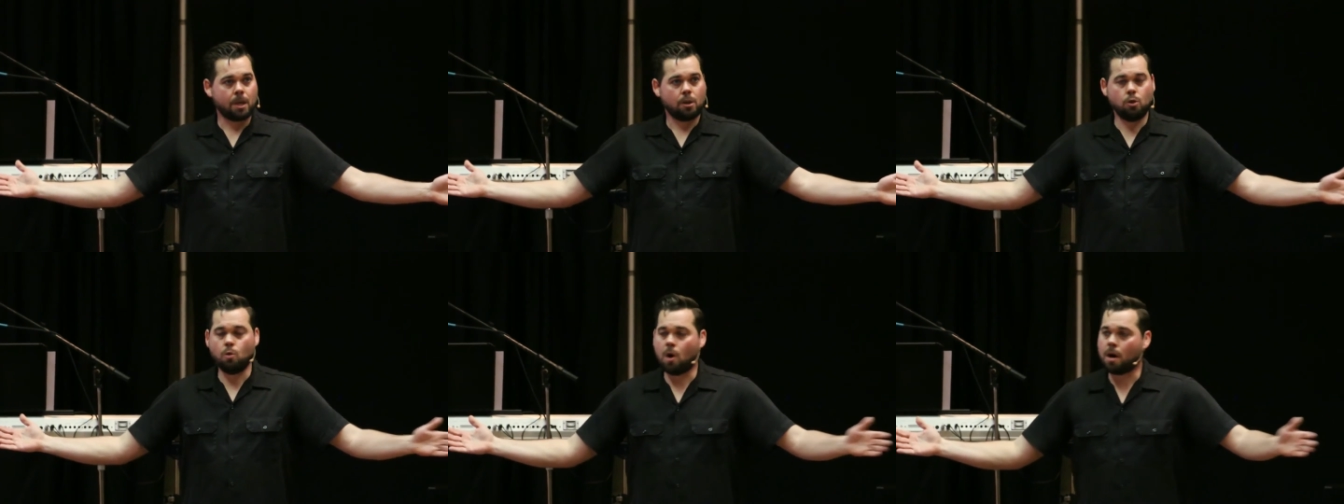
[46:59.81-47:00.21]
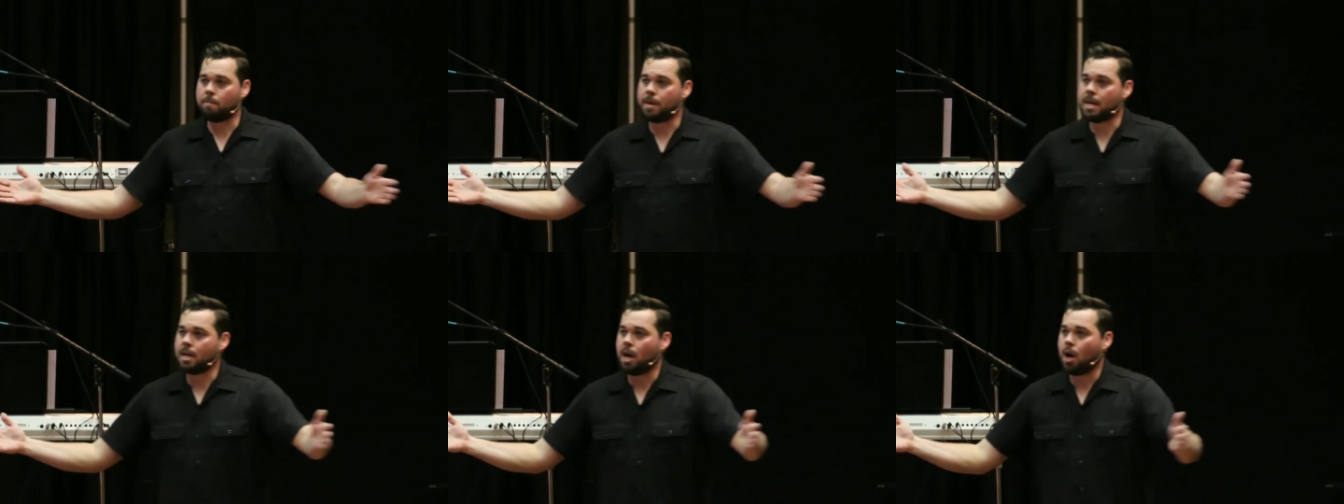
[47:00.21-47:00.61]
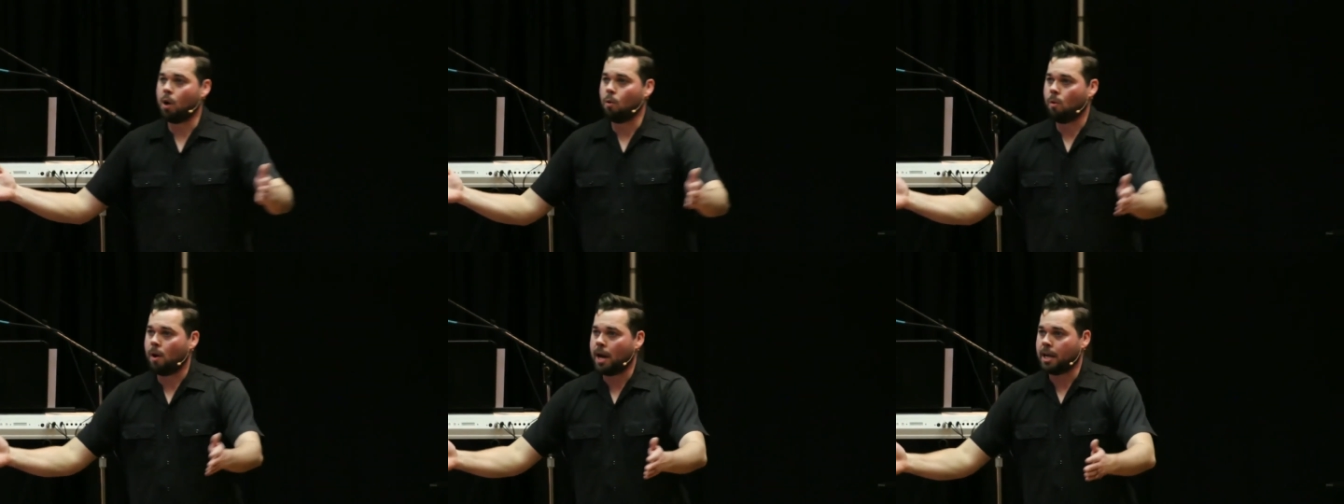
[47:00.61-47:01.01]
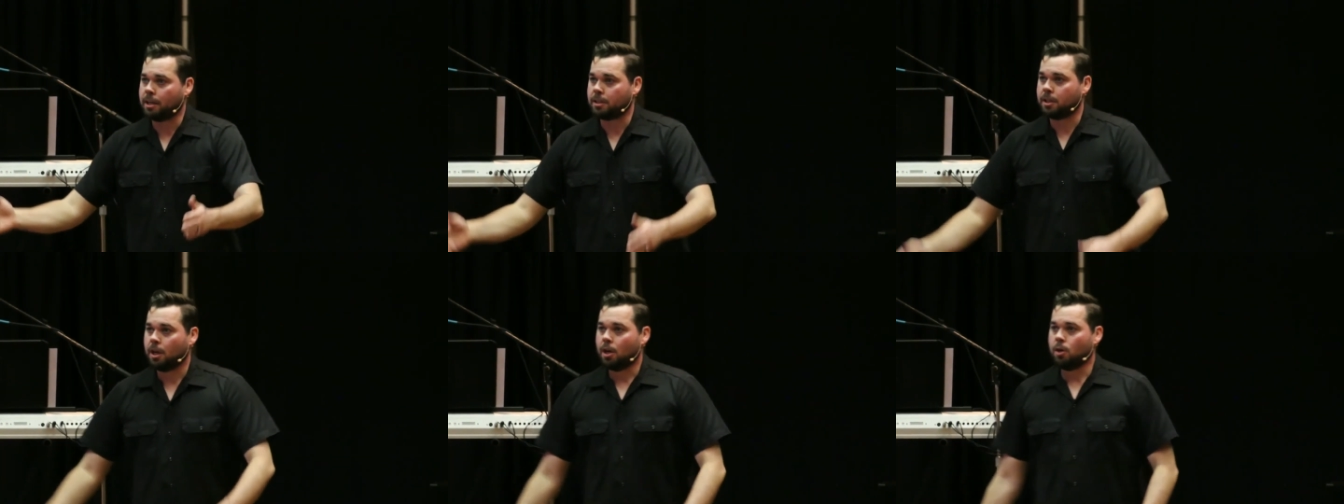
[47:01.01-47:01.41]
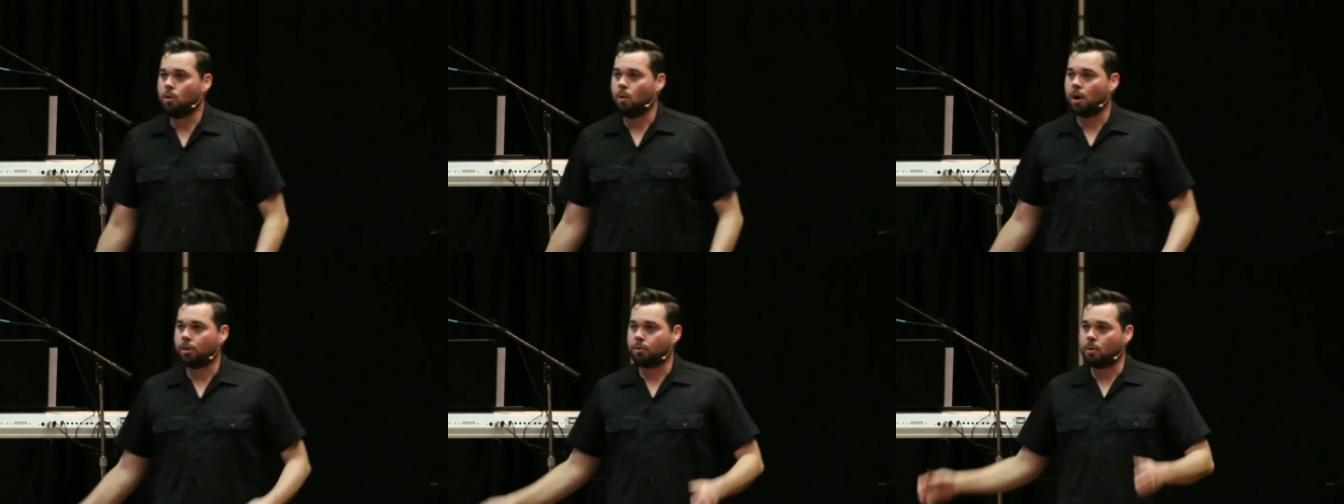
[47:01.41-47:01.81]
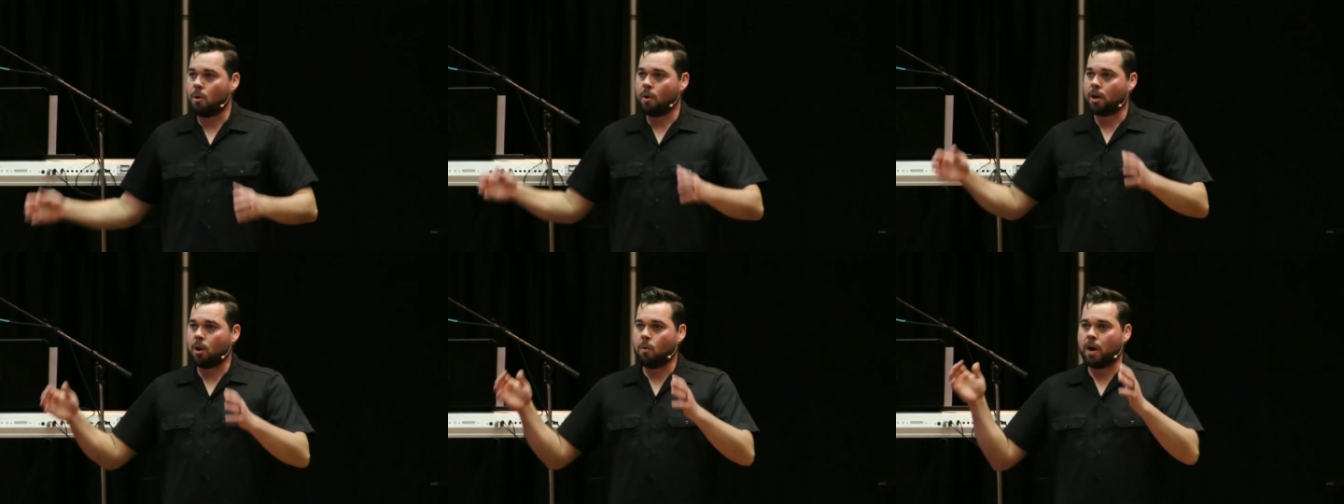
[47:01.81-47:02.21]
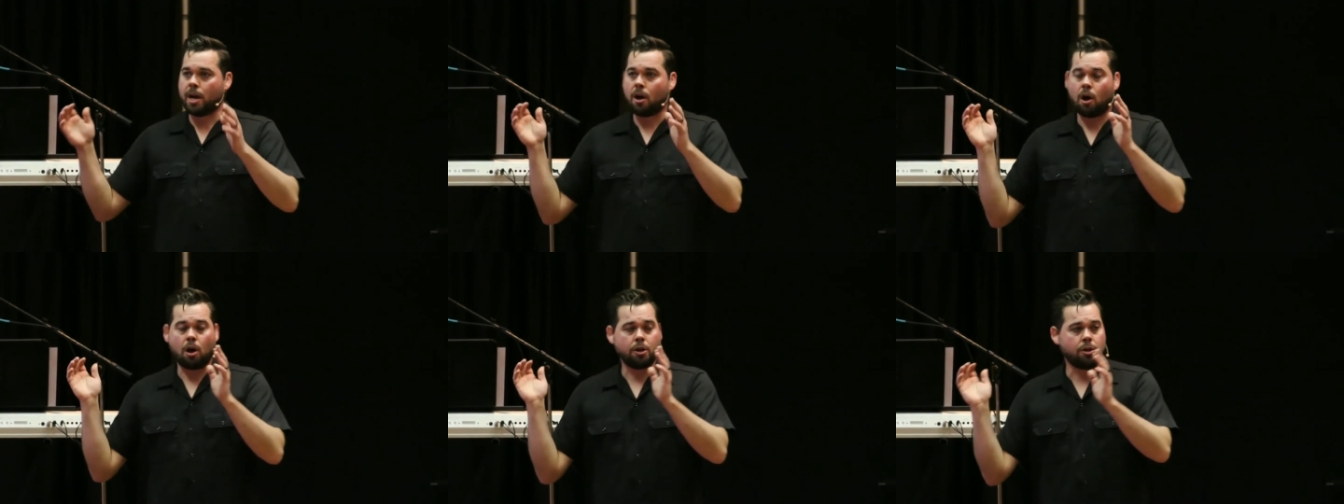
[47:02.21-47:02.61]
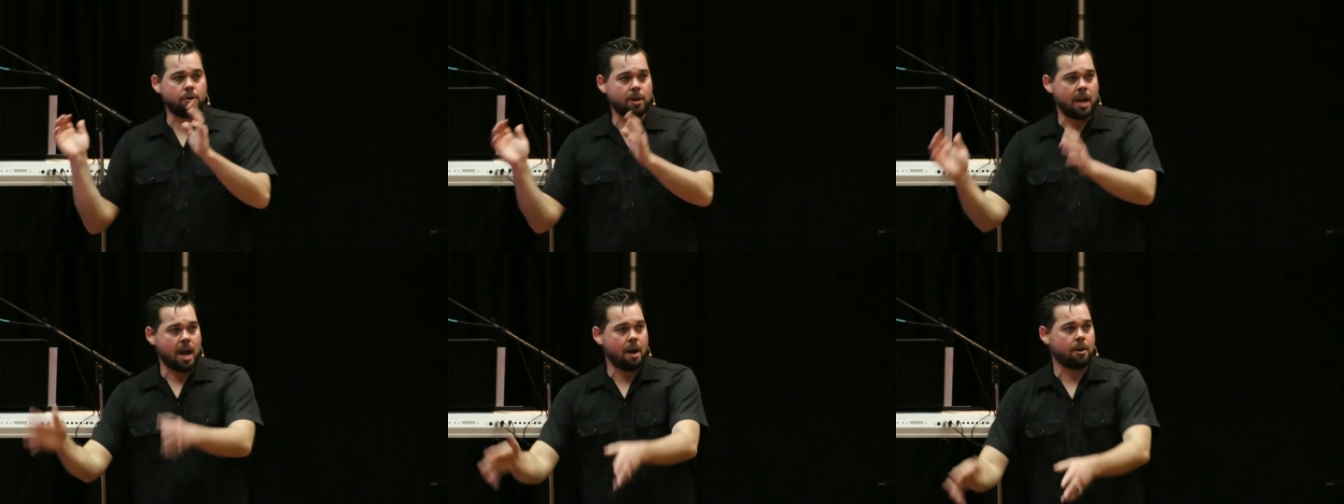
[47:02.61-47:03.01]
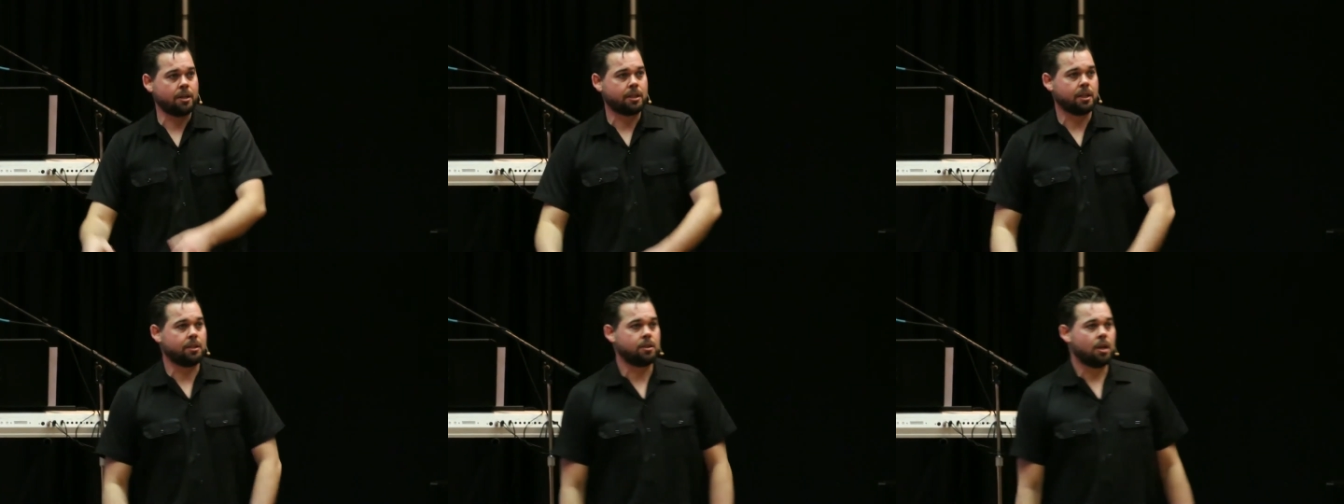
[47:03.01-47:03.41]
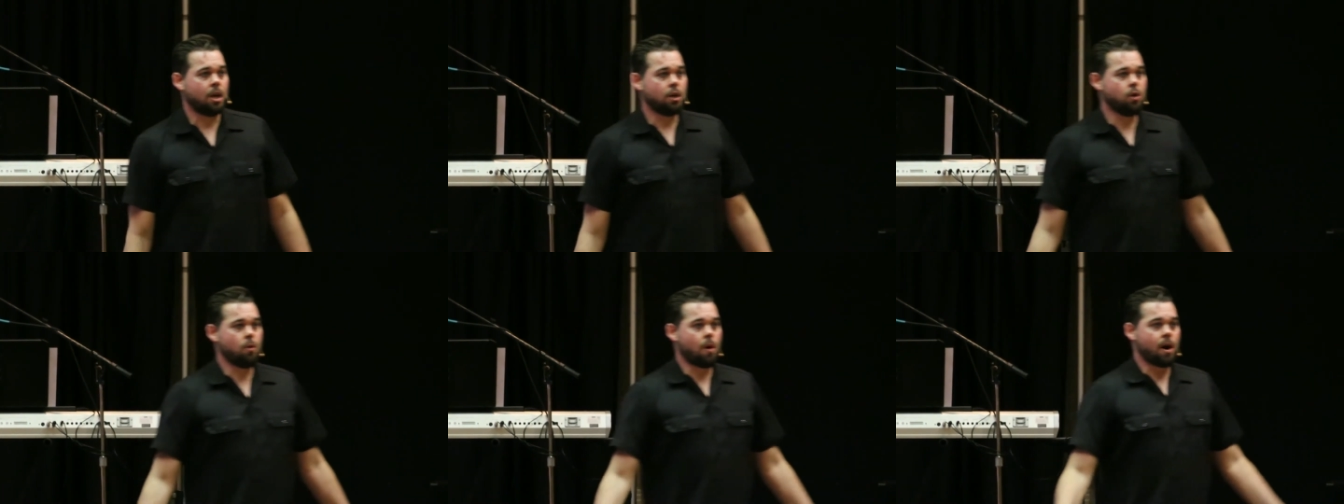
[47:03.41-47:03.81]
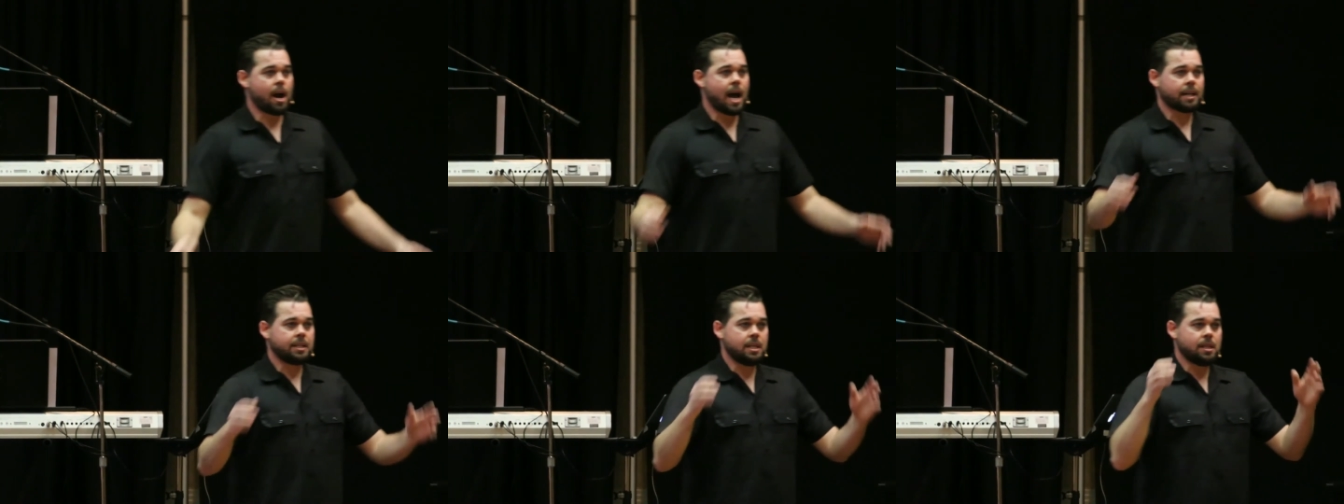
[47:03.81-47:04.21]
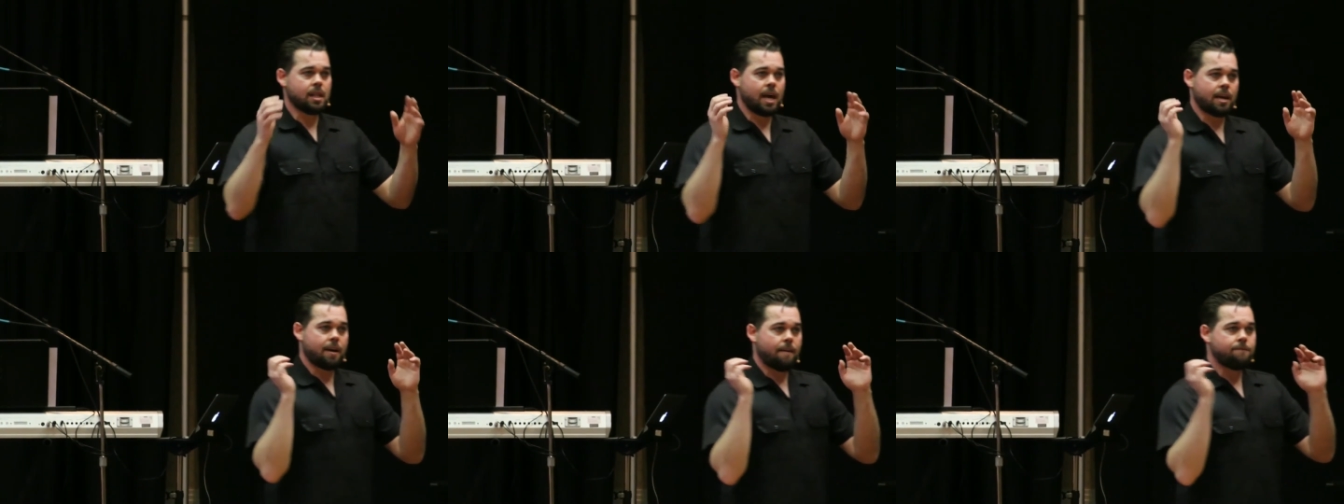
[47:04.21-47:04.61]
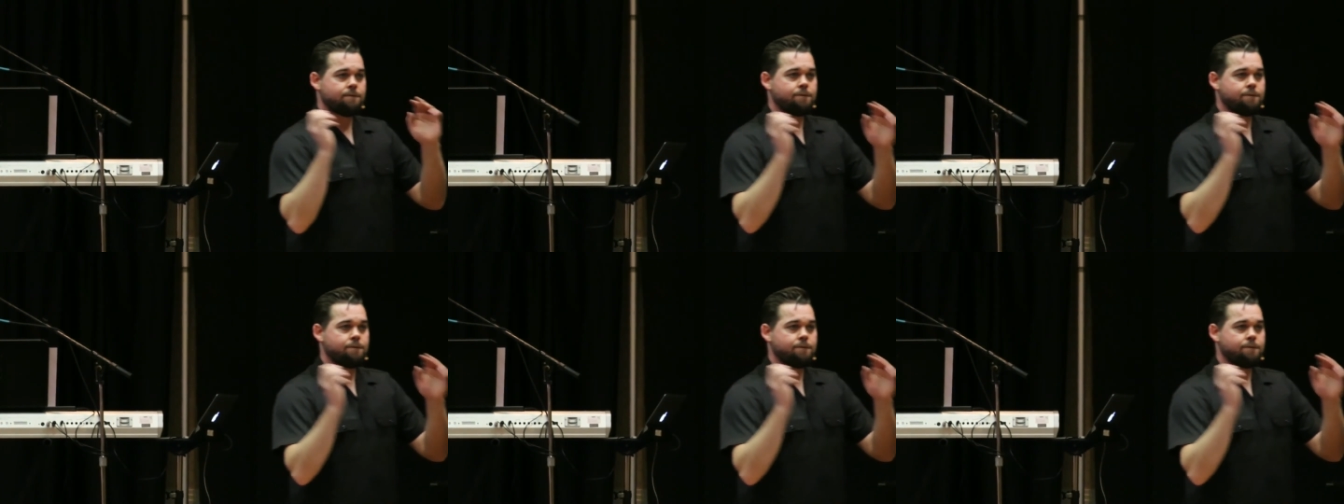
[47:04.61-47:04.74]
You are being a waste. You are throwing away all your inheritance. You are acting like a